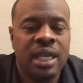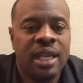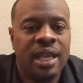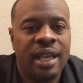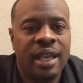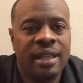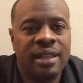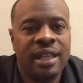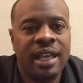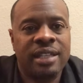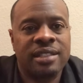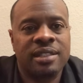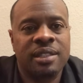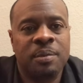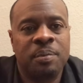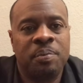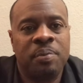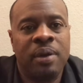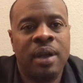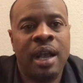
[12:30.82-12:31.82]
And that's the
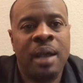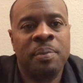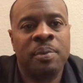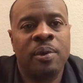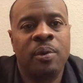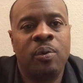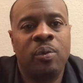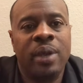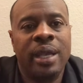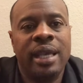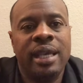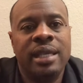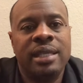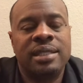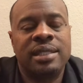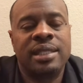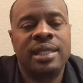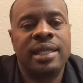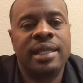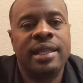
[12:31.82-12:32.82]
proper way
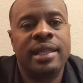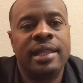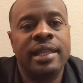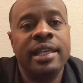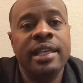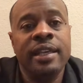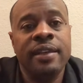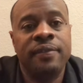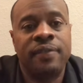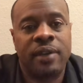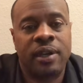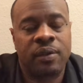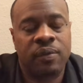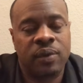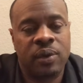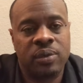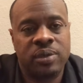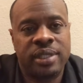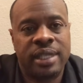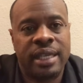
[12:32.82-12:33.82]
to leave a
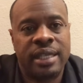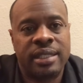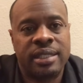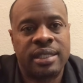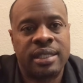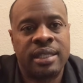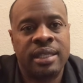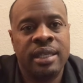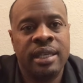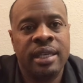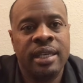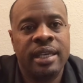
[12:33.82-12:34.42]
rotation.